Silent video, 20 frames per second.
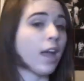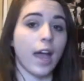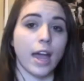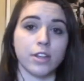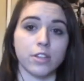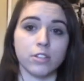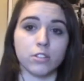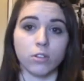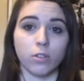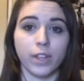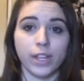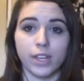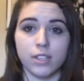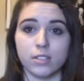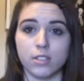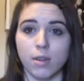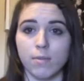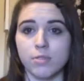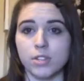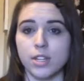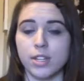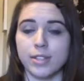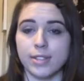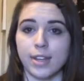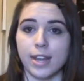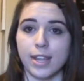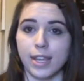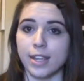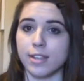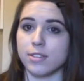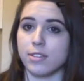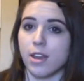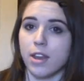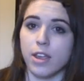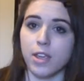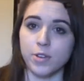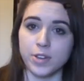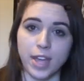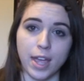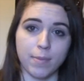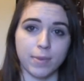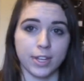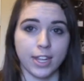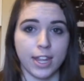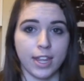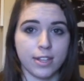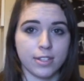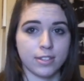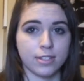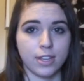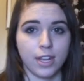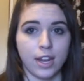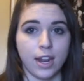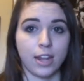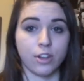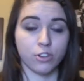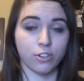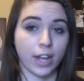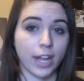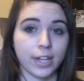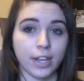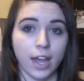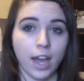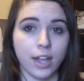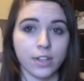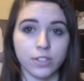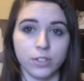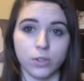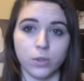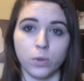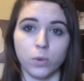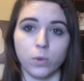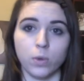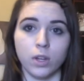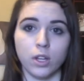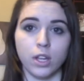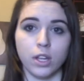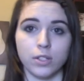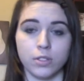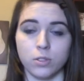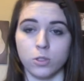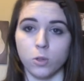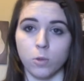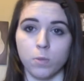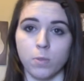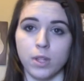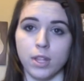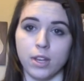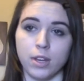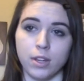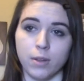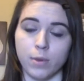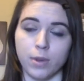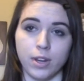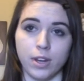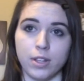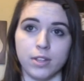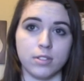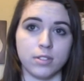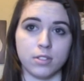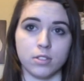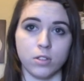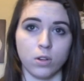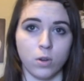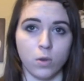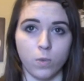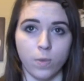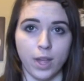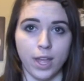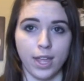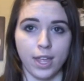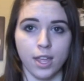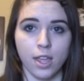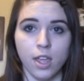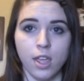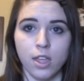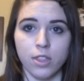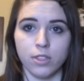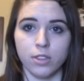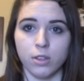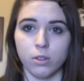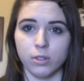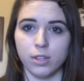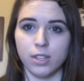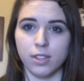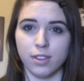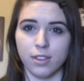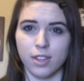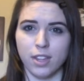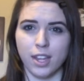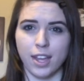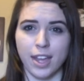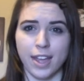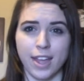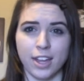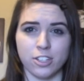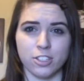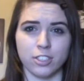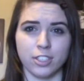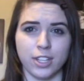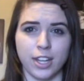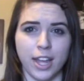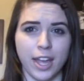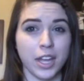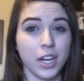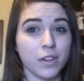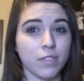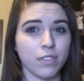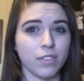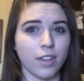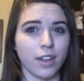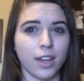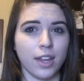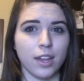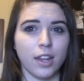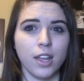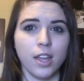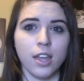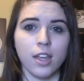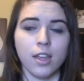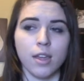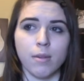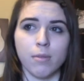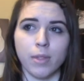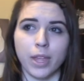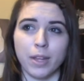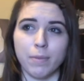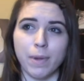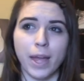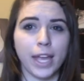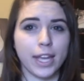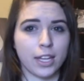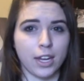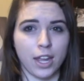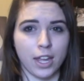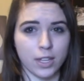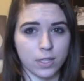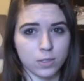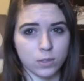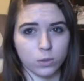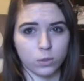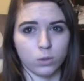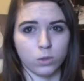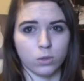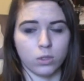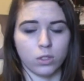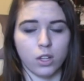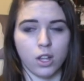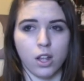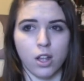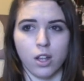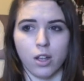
I just don't like assumptions, and I get stereotyped against, and I try not to assume anyone is a certain way. The only thing I actually kind of thought, like back in high school,